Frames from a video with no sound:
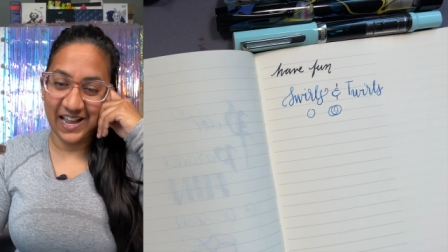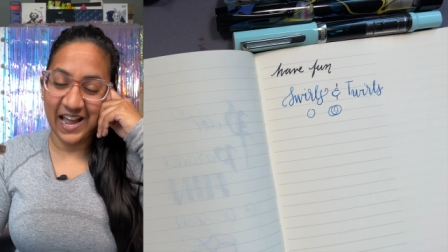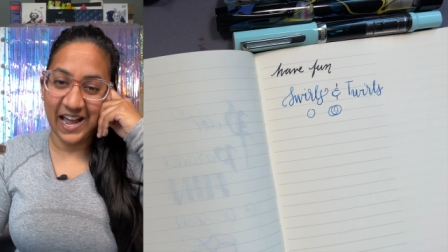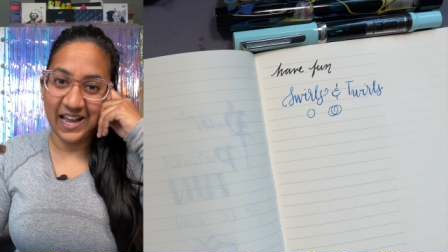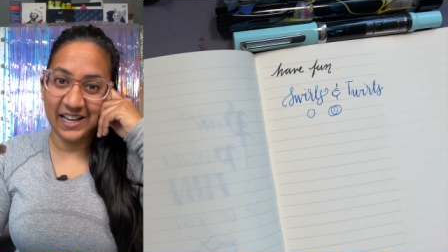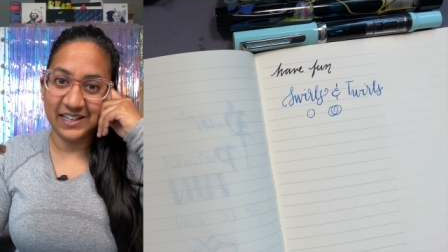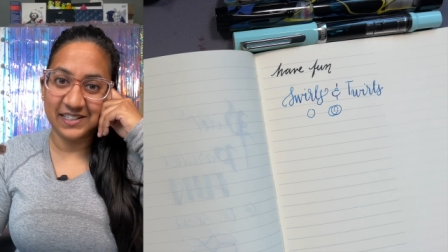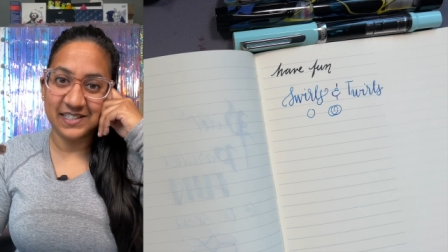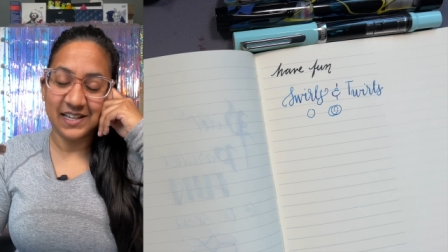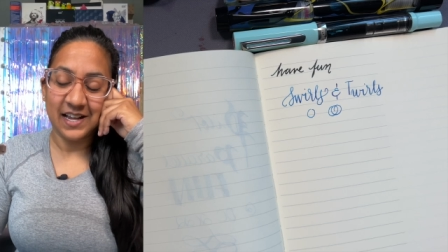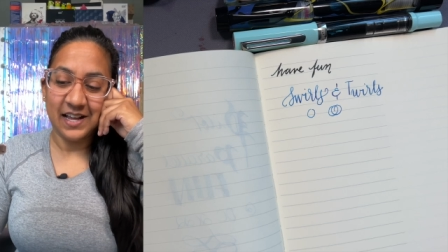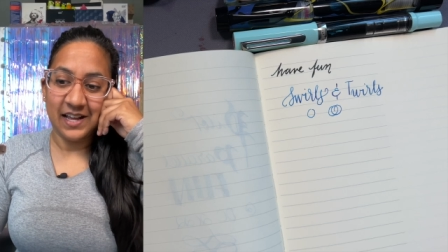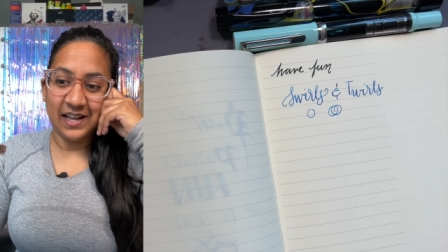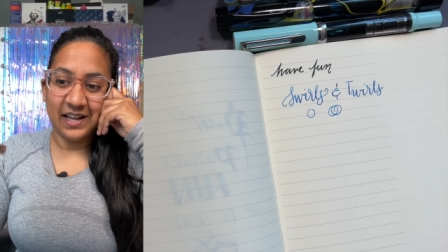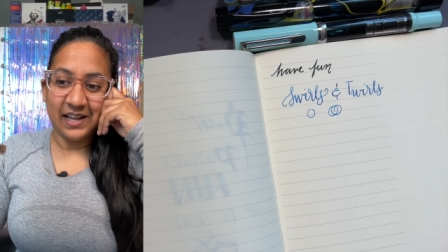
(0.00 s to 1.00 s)
and
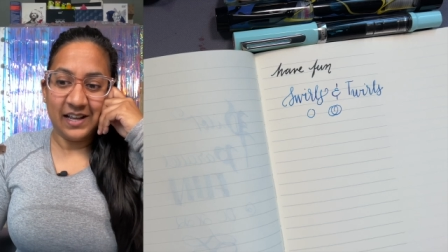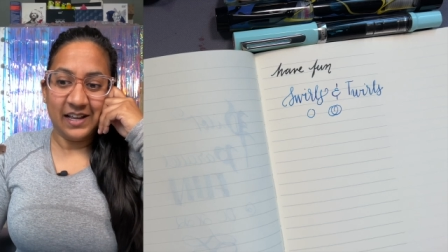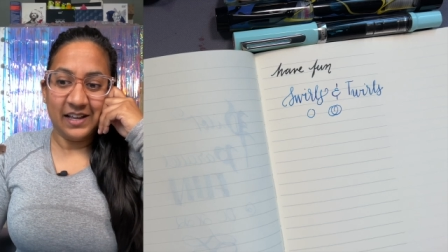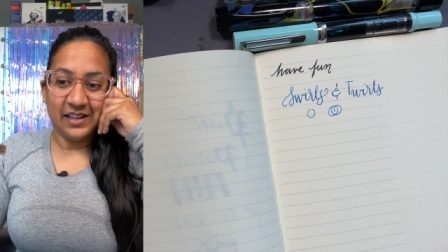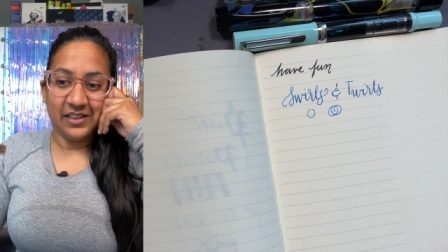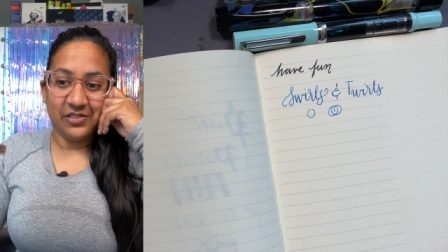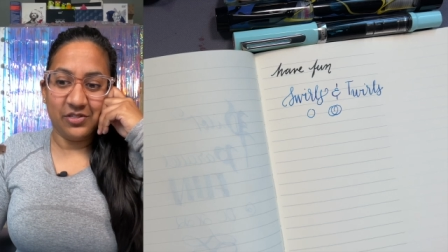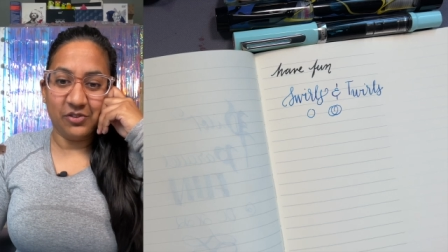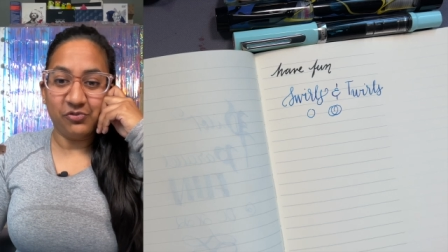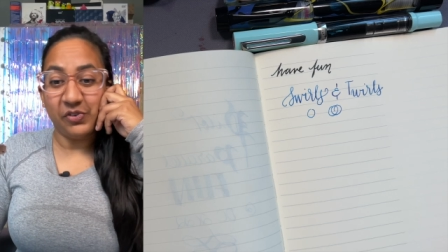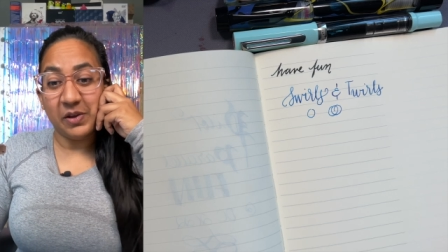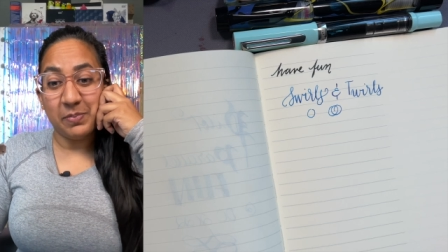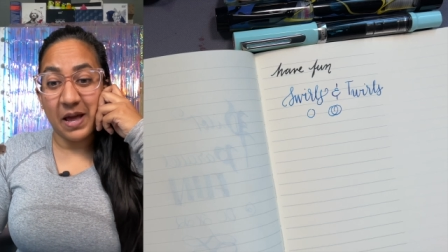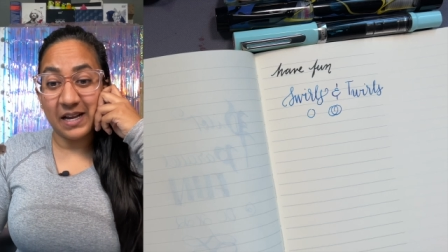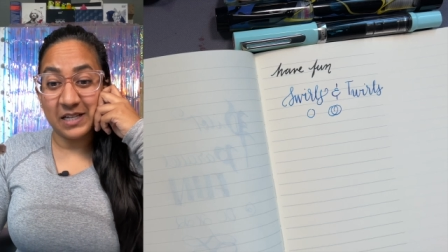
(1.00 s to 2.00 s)
the
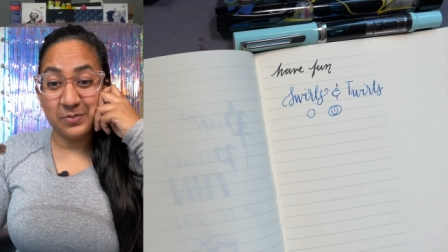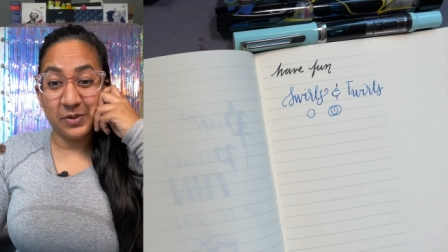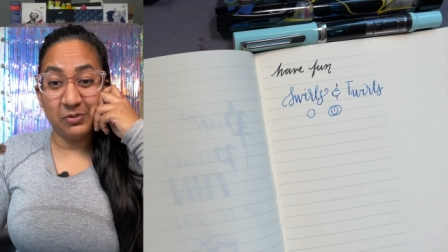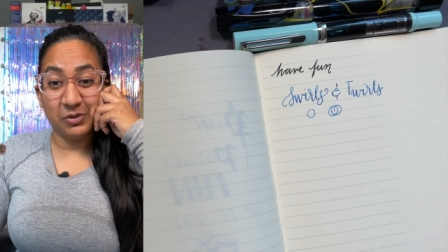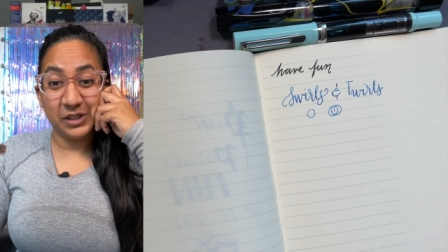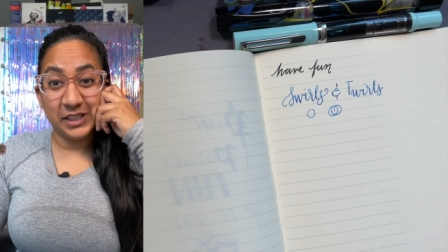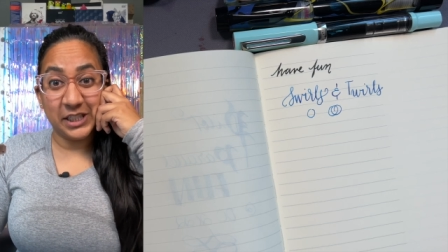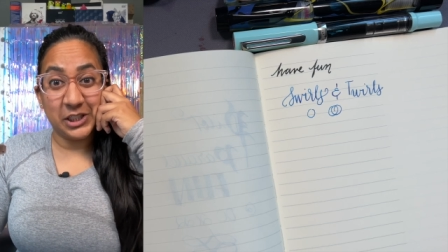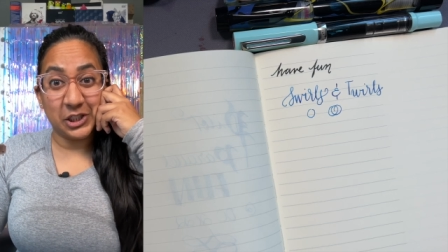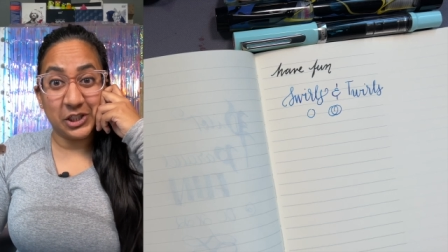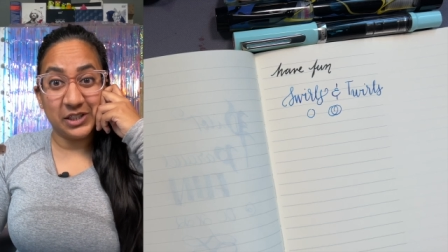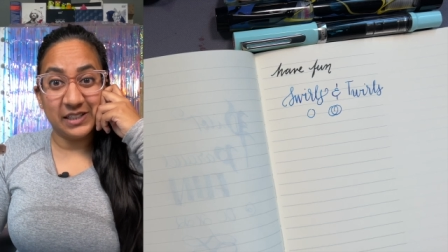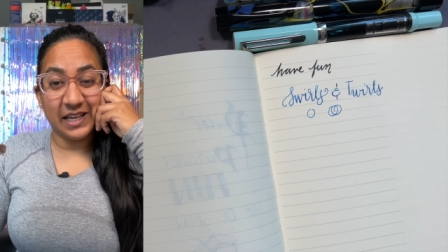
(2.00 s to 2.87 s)
feedback has been really good.